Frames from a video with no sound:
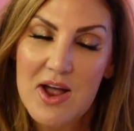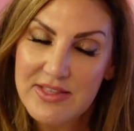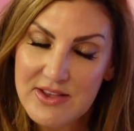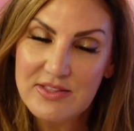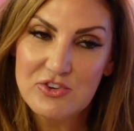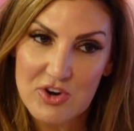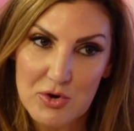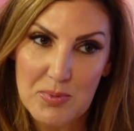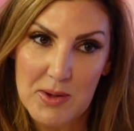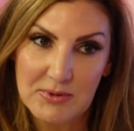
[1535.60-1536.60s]
I think the
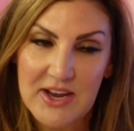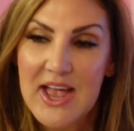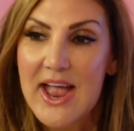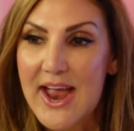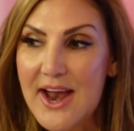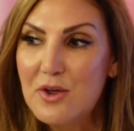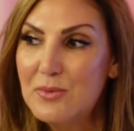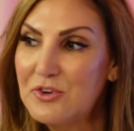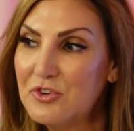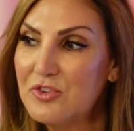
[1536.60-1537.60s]
general public, Anna
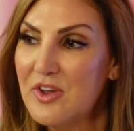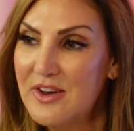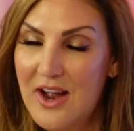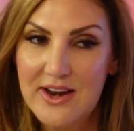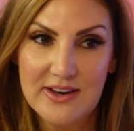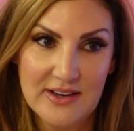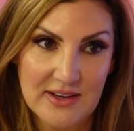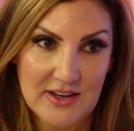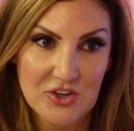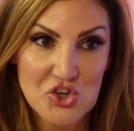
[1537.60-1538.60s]
Wintour's not an
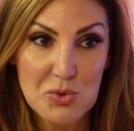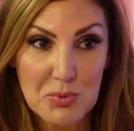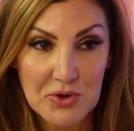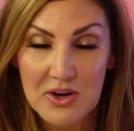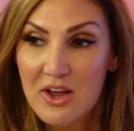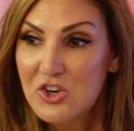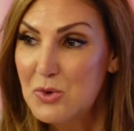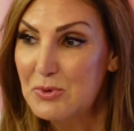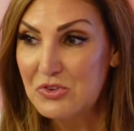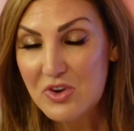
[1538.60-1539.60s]
idiot. She puts
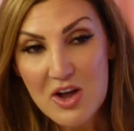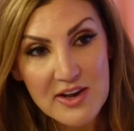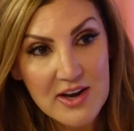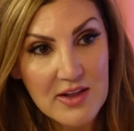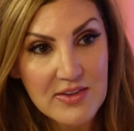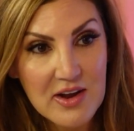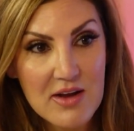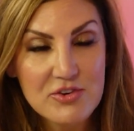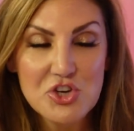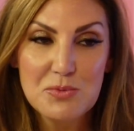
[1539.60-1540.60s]
Kanye on the
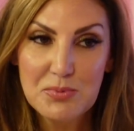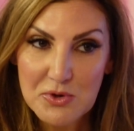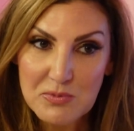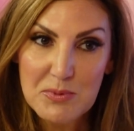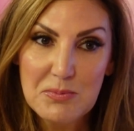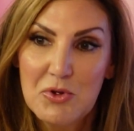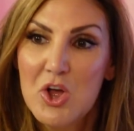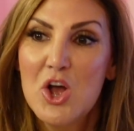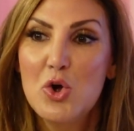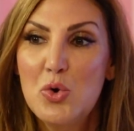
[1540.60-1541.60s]
cover. She puts people.
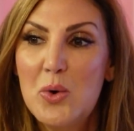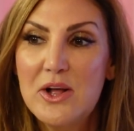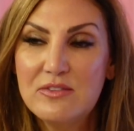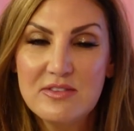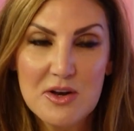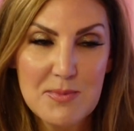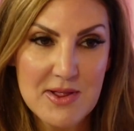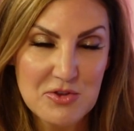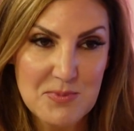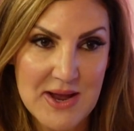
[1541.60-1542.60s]
Who else is going to buy
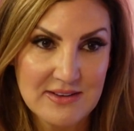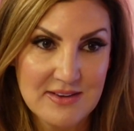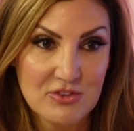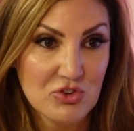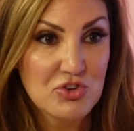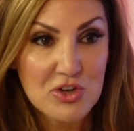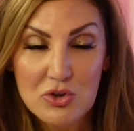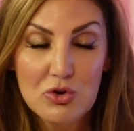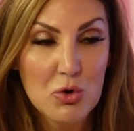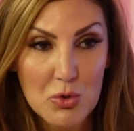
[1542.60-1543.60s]
these magazines? Still
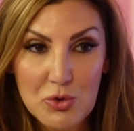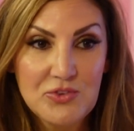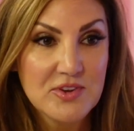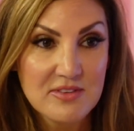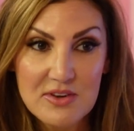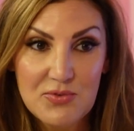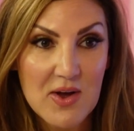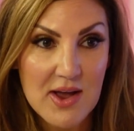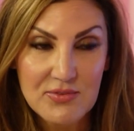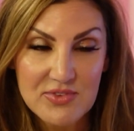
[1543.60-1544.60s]
her old
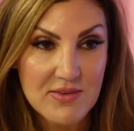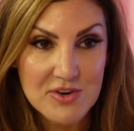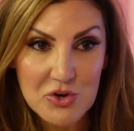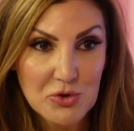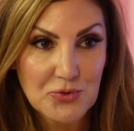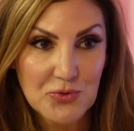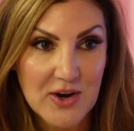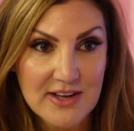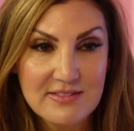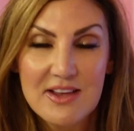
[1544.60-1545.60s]
65, 70-year-old
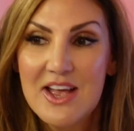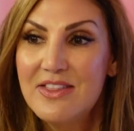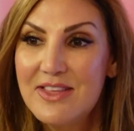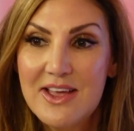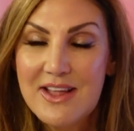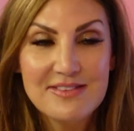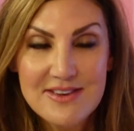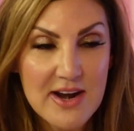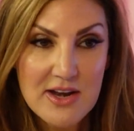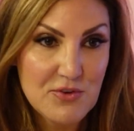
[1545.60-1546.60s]
friends. That's
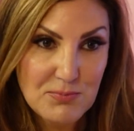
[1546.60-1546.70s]
not enough